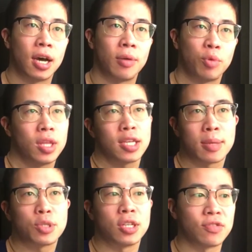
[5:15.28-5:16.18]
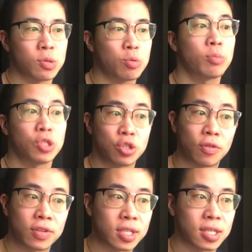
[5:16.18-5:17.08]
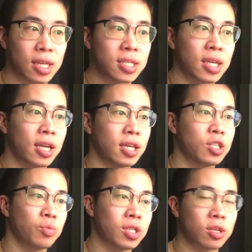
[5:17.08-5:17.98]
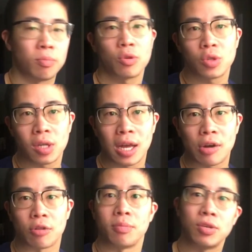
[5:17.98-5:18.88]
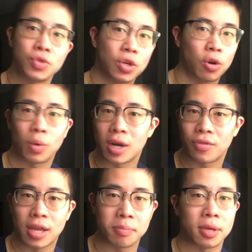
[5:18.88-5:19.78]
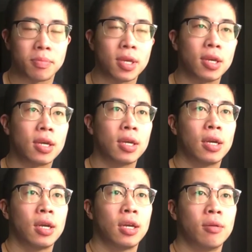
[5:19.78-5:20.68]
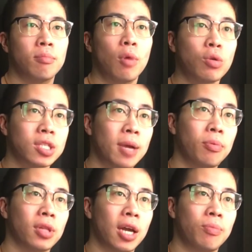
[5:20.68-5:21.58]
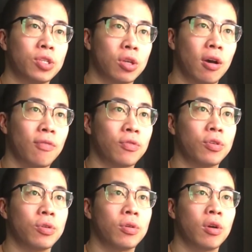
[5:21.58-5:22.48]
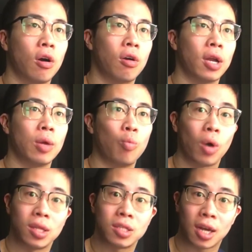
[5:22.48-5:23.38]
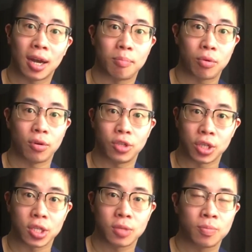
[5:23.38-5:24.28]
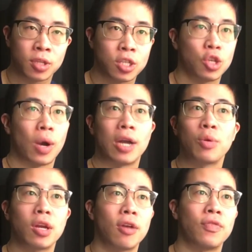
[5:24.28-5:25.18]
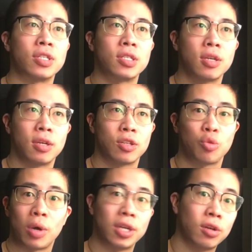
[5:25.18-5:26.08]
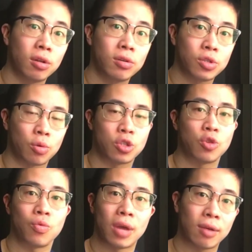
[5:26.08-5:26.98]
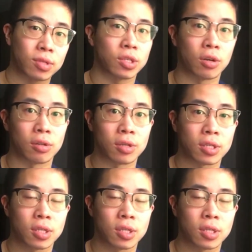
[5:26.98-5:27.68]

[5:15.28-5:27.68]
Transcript: with the exception of subscription services, let's say East West Composer Cloud or Musio or whatever that may be, most sample libraries offered are a one-time purchase. So I don't care if it's $20 or $2,000,